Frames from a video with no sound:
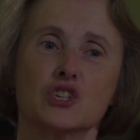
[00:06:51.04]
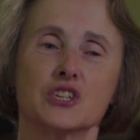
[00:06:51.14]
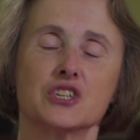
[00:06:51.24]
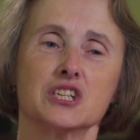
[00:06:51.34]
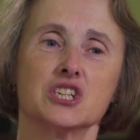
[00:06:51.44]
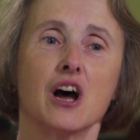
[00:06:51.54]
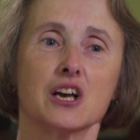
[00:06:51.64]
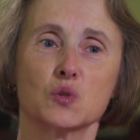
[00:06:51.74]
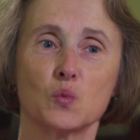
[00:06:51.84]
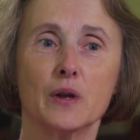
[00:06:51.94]
interesting
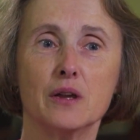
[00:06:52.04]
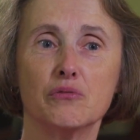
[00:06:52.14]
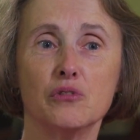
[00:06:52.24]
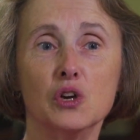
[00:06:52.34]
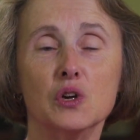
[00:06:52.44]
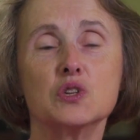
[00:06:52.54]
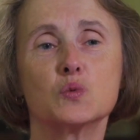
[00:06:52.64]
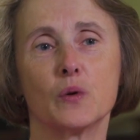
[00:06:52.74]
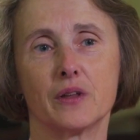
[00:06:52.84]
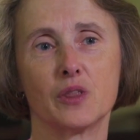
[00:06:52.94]
task we've
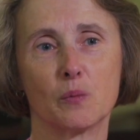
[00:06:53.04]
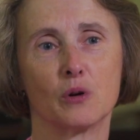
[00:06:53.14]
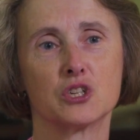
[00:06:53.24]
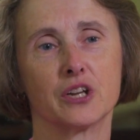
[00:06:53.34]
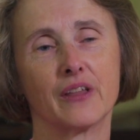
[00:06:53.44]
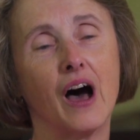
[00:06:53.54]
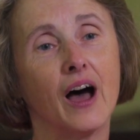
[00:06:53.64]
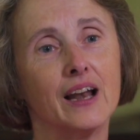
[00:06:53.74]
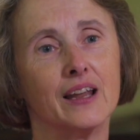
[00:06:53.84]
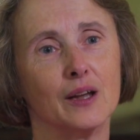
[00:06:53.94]
used within the project that
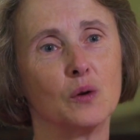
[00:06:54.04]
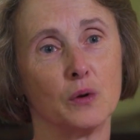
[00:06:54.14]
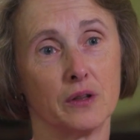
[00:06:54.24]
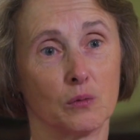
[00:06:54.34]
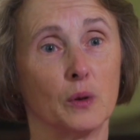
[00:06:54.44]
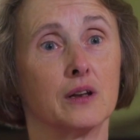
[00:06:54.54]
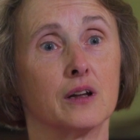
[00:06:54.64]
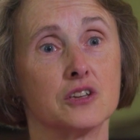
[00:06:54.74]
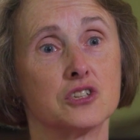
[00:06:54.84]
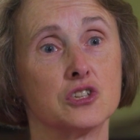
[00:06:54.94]
I lead with, with
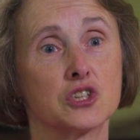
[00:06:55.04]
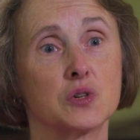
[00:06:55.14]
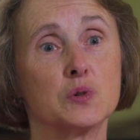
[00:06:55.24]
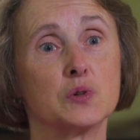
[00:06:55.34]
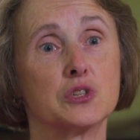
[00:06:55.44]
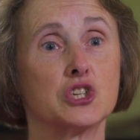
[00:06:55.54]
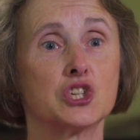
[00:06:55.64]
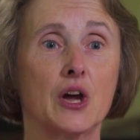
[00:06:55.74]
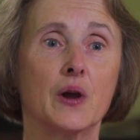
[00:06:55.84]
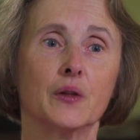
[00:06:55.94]
learners in schools is
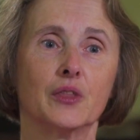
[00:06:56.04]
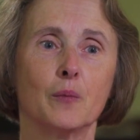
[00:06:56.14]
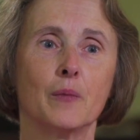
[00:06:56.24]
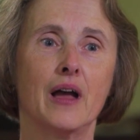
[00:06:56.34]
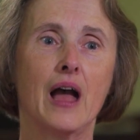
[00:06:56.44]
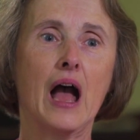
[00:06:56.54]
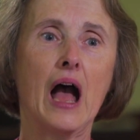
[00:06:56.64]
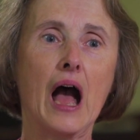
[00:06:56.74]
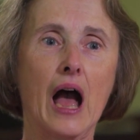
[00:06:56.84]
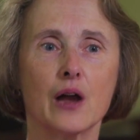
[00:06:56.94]
showing them
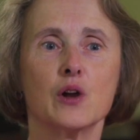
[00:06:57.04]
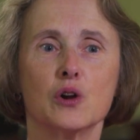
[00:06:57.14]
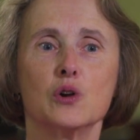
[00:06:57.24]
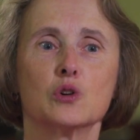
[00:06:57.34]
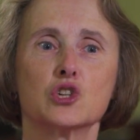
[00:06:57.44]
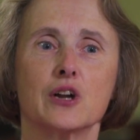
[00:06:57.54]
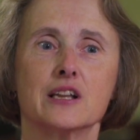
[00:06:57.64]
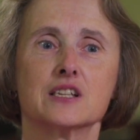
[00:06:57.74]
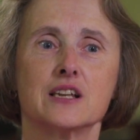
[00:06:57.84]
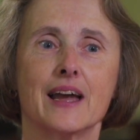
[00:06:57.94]
how Google
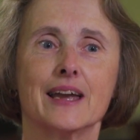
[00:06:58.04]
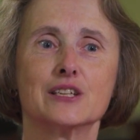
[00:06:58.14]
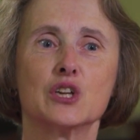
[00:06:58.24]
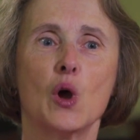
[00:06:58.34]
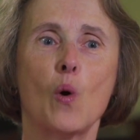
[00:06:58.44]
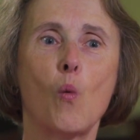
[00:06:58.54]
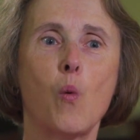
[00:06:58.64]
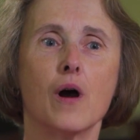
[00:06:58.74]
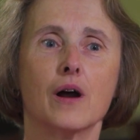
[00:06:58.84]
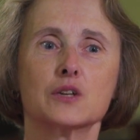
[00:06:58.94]
Translate
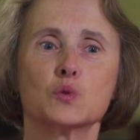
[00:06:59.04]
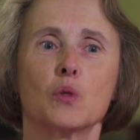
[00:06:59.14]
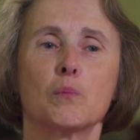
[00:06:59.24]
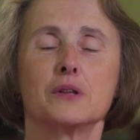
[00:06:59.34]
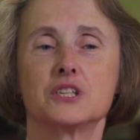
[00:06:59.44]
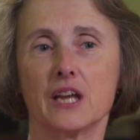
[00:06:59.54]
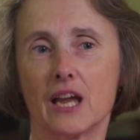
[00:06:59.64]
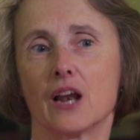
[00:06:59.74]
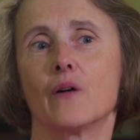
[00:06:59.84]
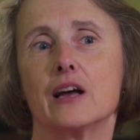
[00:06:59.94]
works with
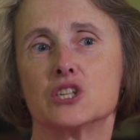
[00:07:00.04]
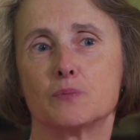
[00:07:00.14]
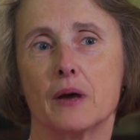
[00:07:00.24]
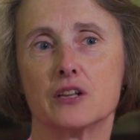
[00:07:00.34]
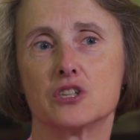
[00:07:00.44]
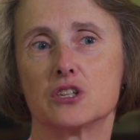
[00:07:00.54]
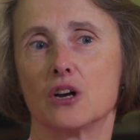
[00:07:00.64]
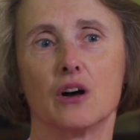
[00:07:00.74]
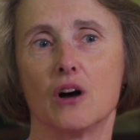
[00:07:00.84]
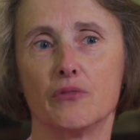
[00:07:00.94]
particular aspects
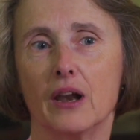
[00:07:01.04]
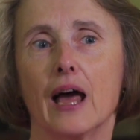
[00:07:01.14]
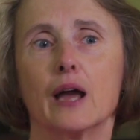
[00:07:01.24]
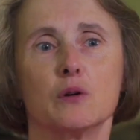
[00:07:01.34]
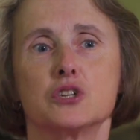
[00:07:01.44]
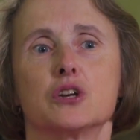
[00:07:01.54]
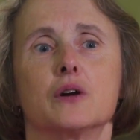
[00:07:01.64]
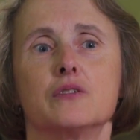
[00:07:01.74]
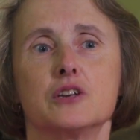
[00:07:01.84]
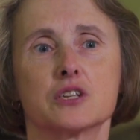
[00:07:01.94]
of a language, so
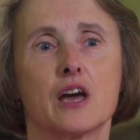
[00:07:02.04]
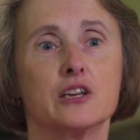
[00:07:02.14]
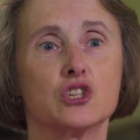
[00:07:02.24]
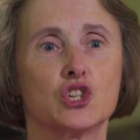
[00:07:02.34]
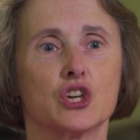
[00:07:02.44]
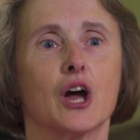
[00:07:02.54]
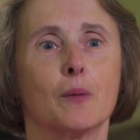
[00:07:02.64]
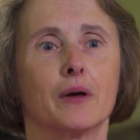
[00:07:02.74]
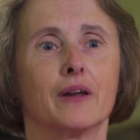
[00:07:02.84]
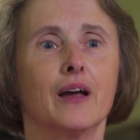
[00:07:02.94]
in this case
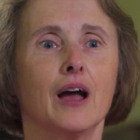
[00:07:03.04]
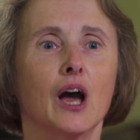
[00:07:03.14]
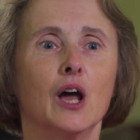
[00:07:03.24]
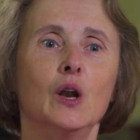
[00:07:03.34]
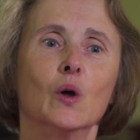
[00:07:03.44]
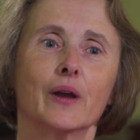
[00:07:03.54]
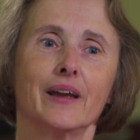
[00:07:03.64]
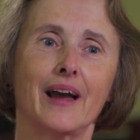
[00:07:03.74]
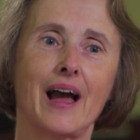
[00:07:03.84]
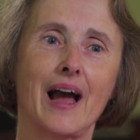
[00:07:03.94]
German, and
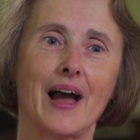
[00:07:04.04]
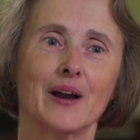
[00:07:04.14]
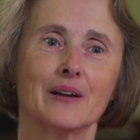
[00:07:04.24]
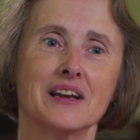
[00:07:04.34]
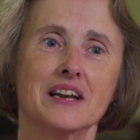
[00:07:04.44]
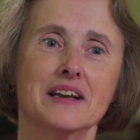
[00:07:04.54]
looking at how